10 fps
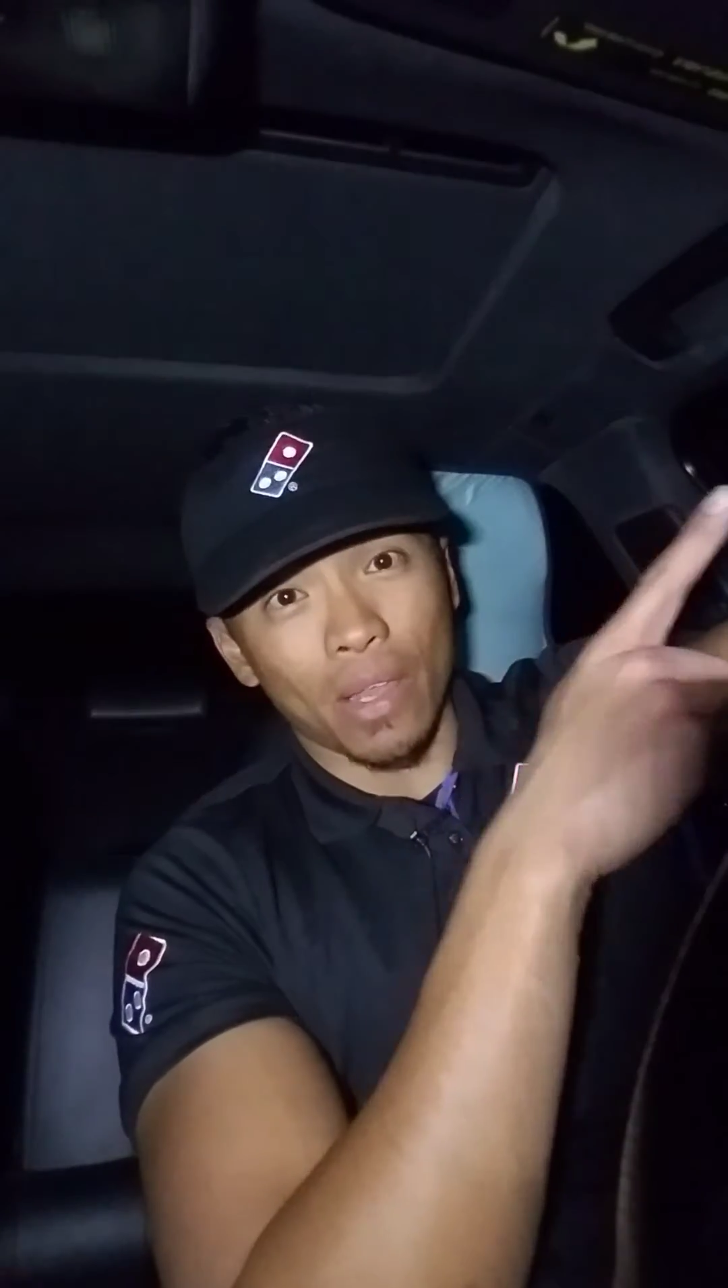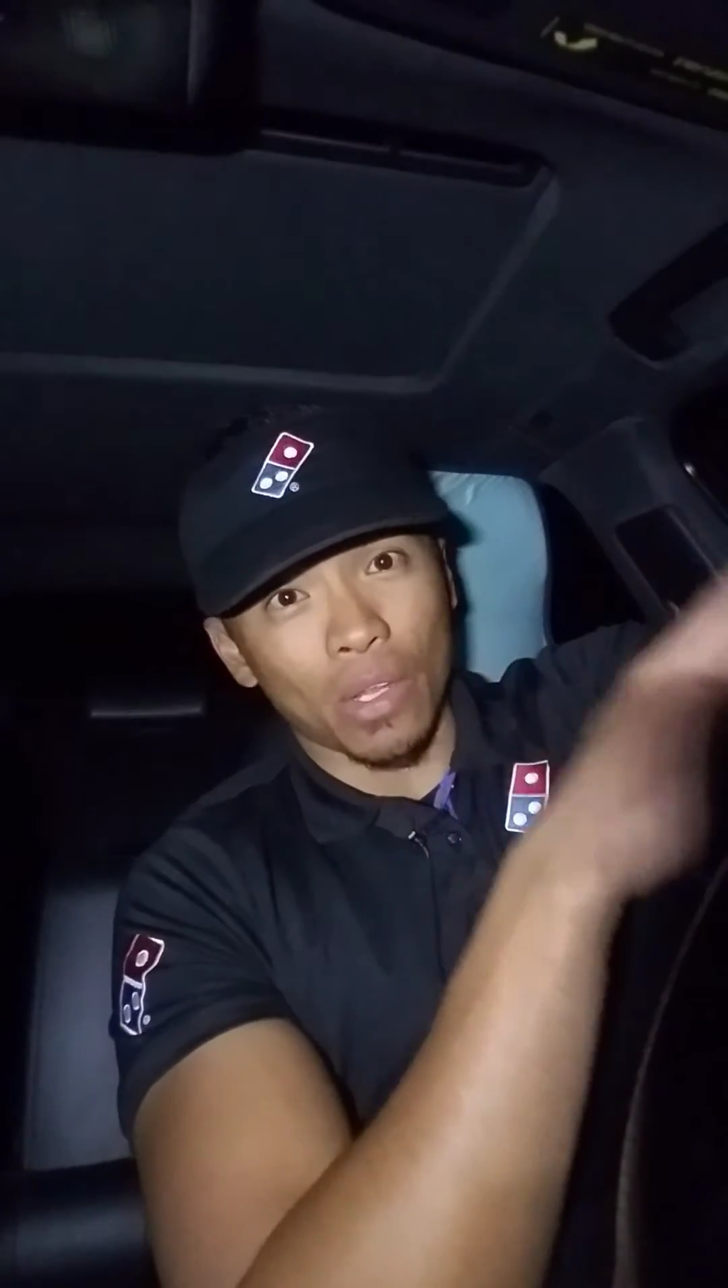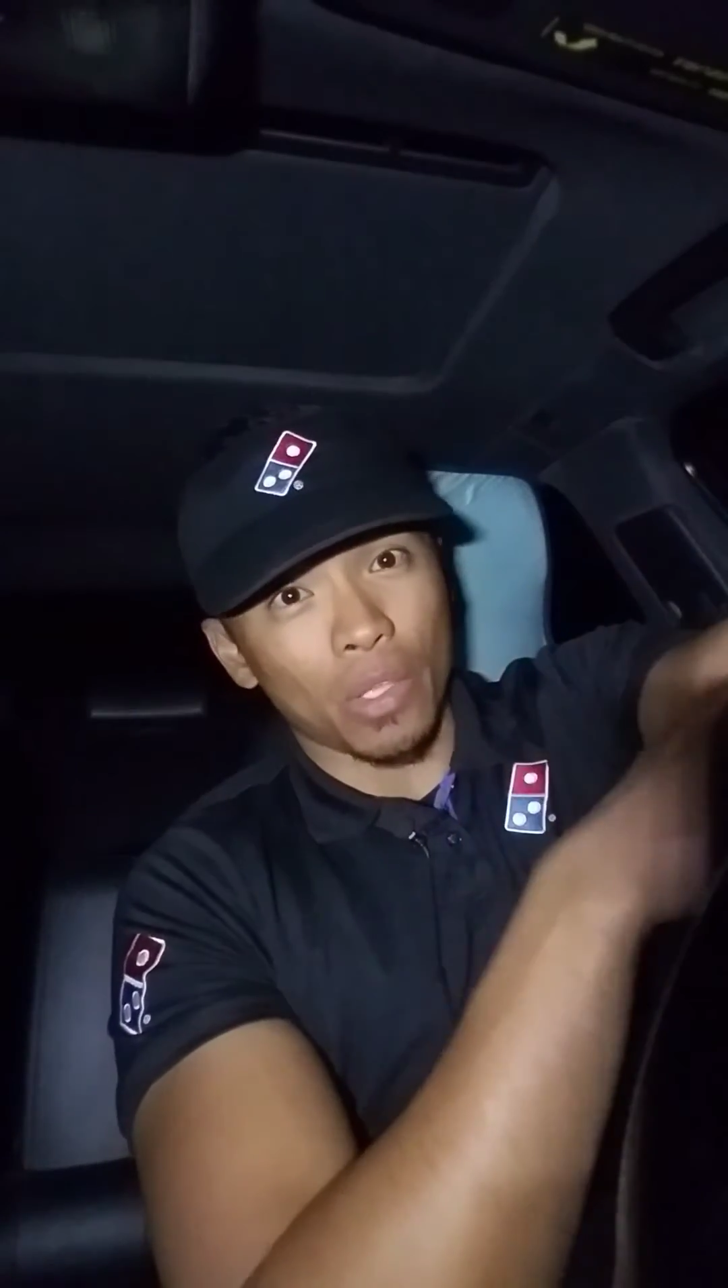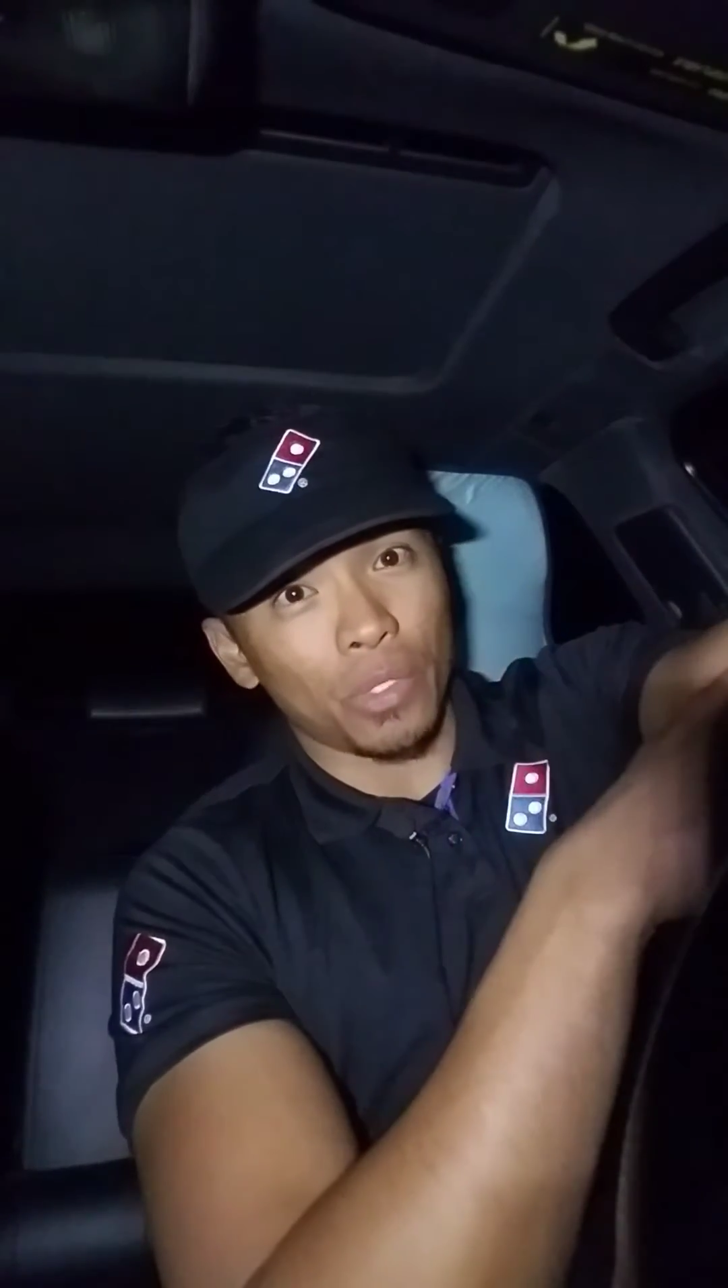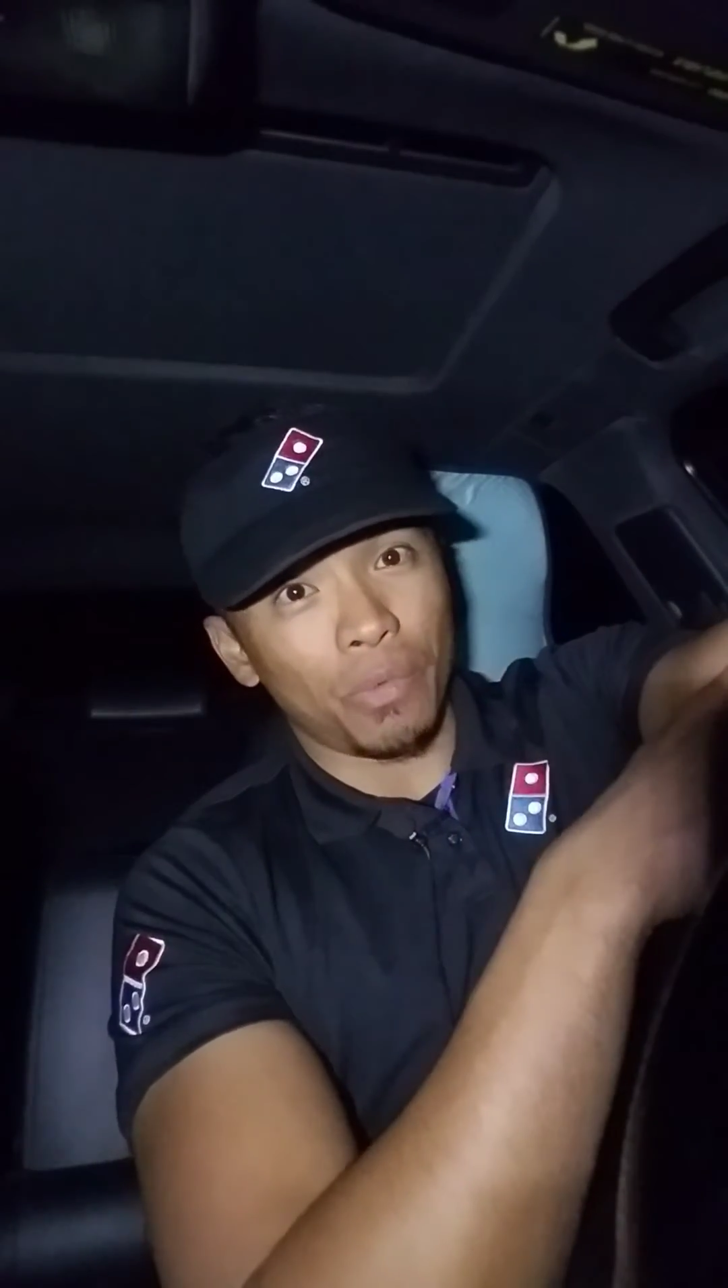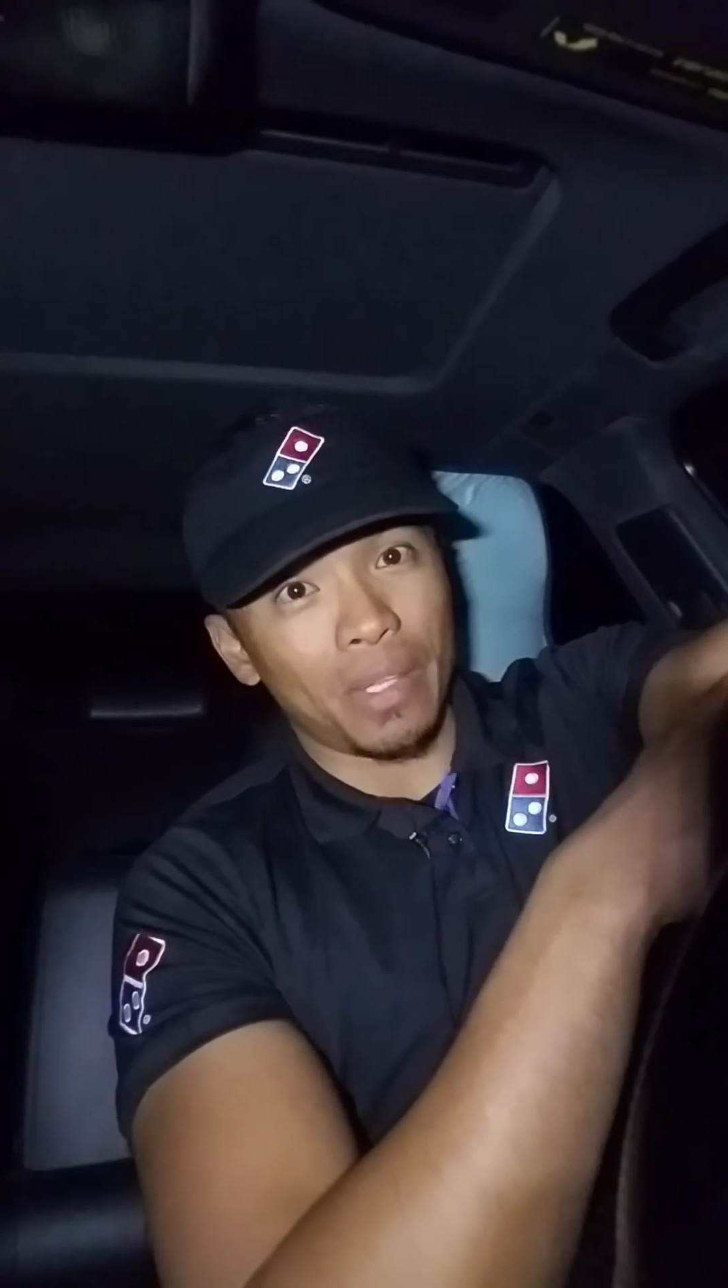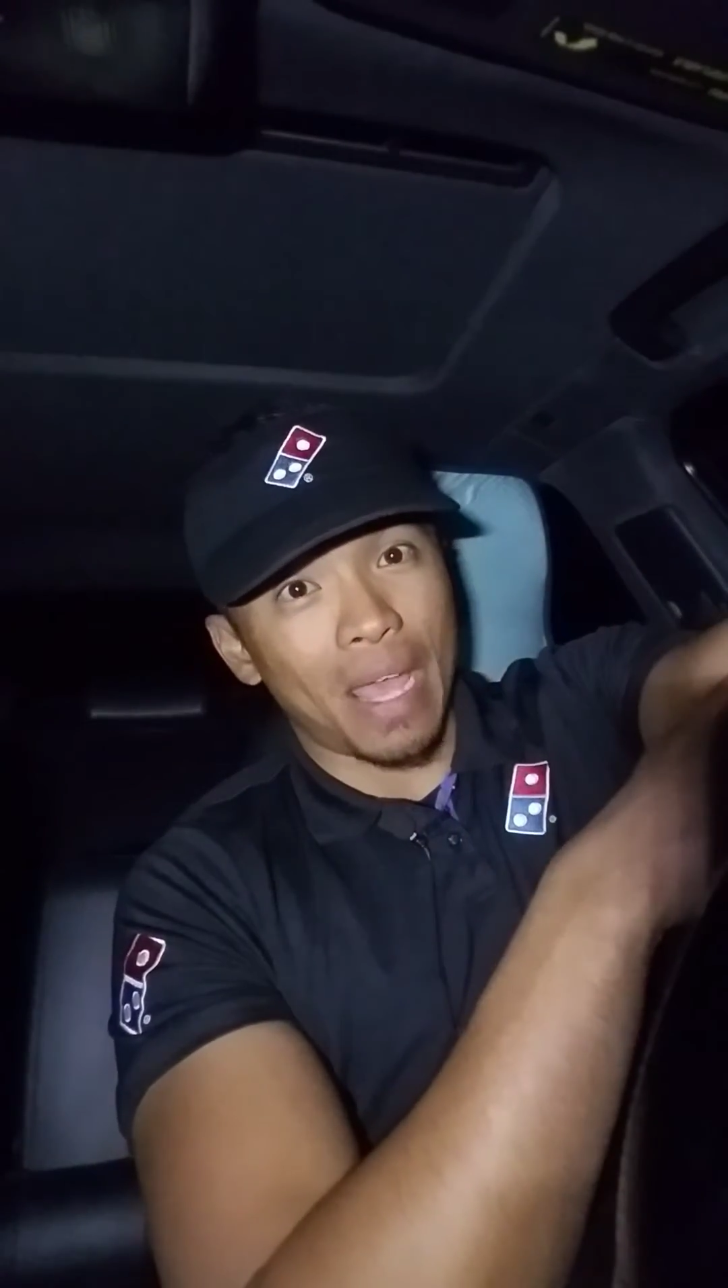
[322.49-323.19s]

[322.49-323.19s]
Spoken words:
and all you really